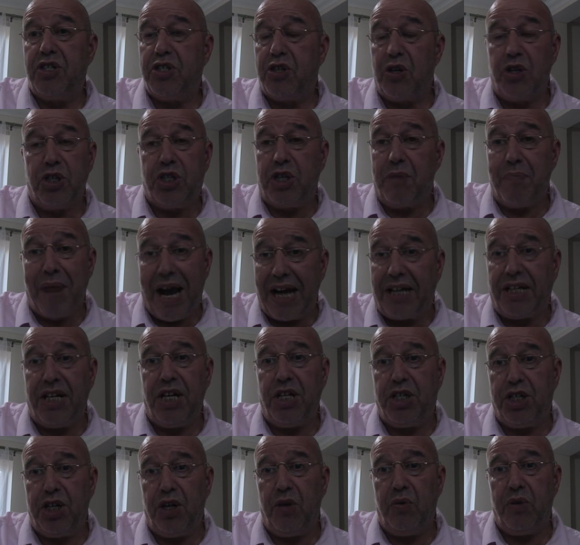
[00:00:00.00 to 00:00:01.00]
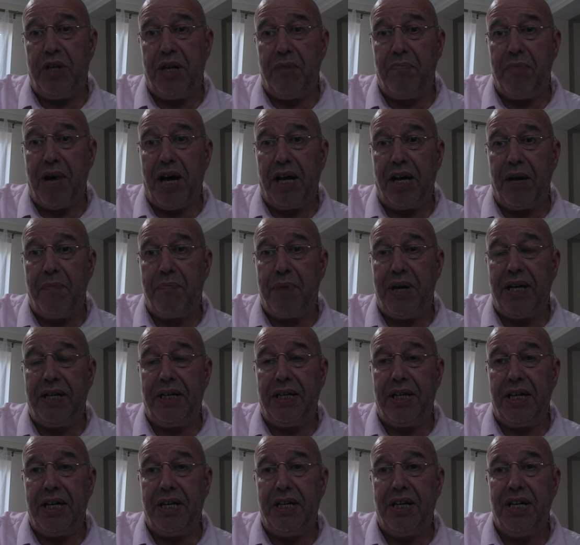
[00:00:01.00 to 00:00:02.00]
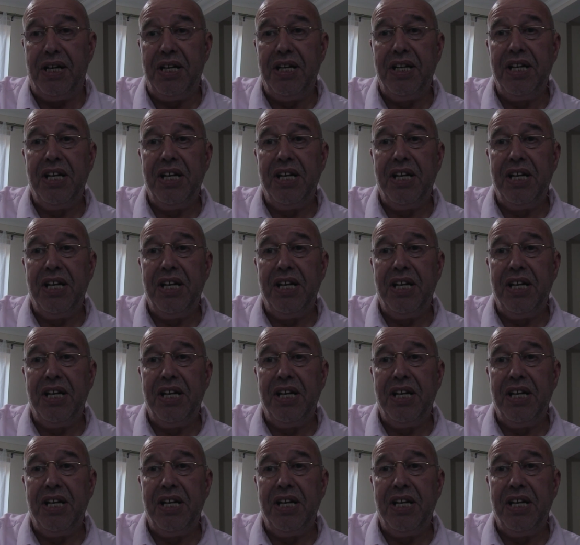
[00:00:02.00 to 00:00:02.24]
such a magnitude, in my opinion,